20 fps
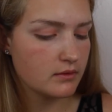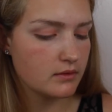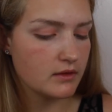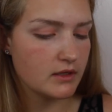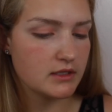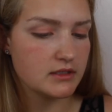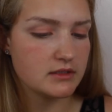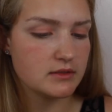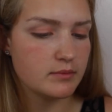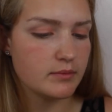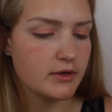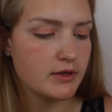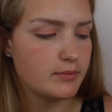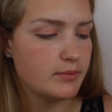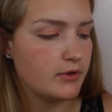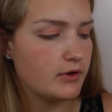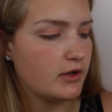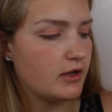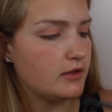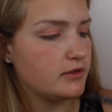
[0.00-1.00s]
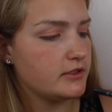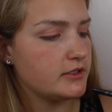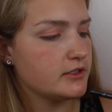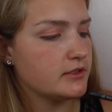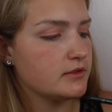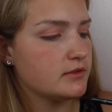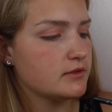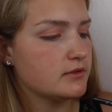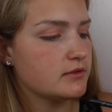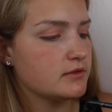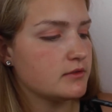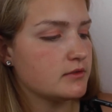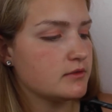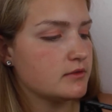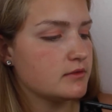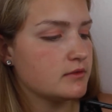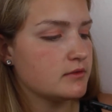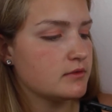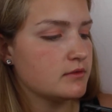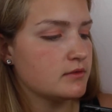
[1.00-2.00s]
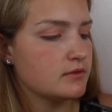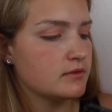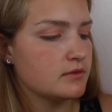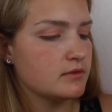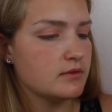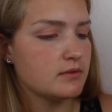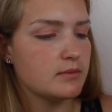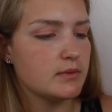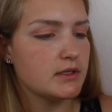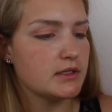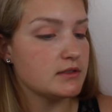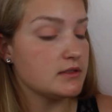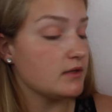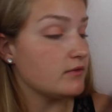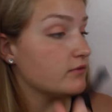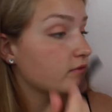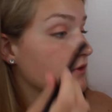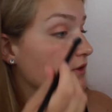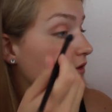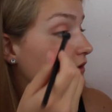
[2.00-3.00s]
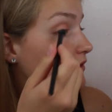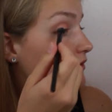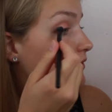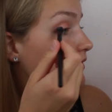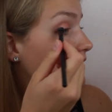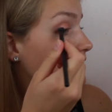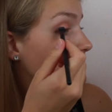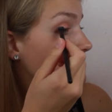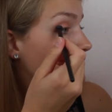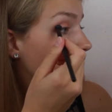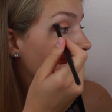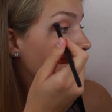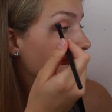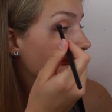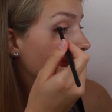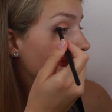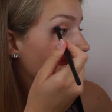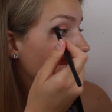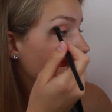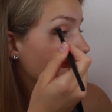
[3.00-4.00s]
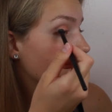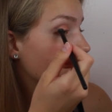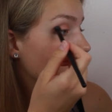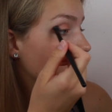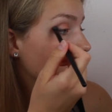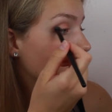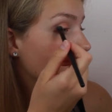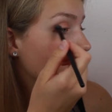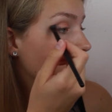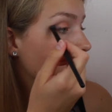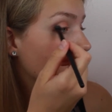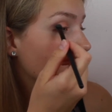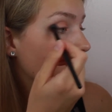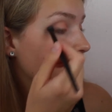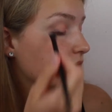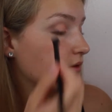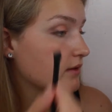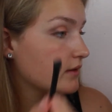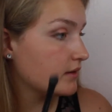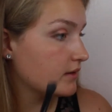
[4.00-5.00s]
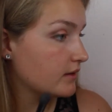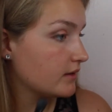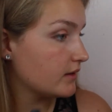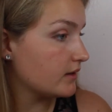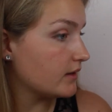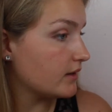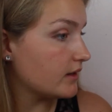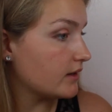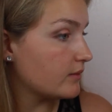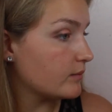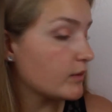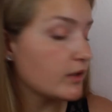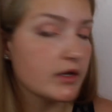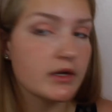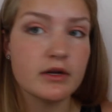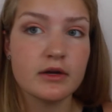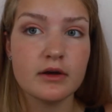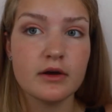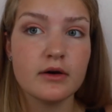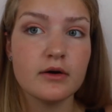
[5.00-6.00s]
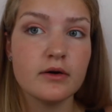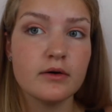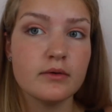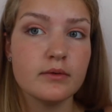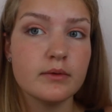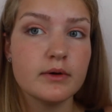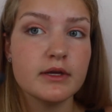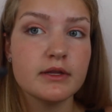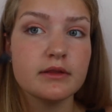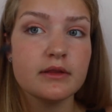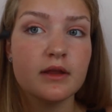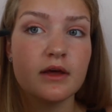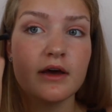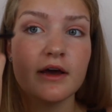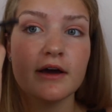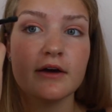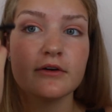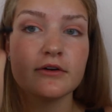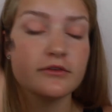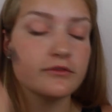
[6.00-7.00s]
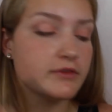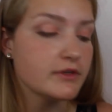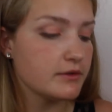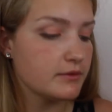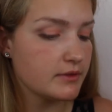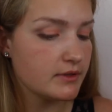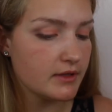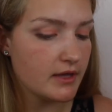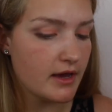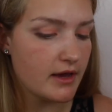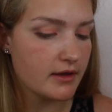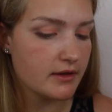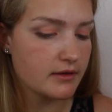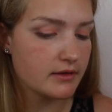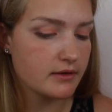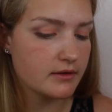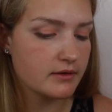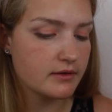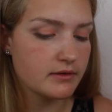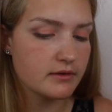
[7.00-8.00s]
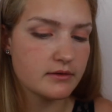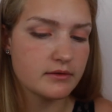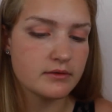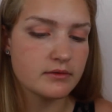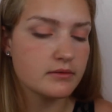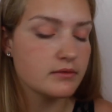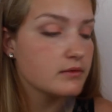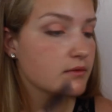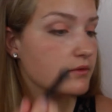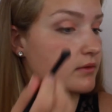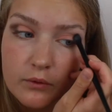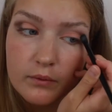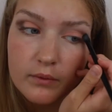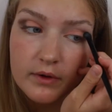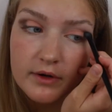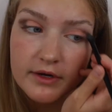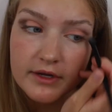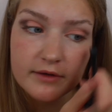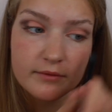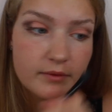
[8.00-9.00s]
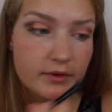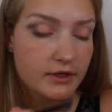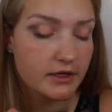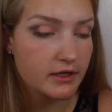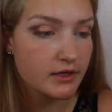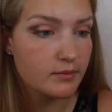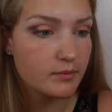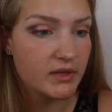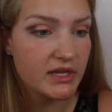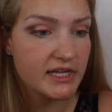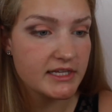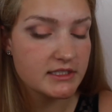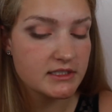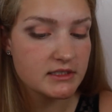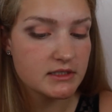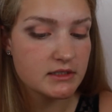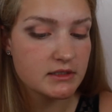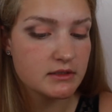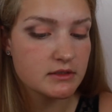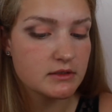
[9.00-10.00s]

this purple color because I'm feeling crazy apparently. And we're gonna go in the outer V with that. Don't worry, we're gonna blend.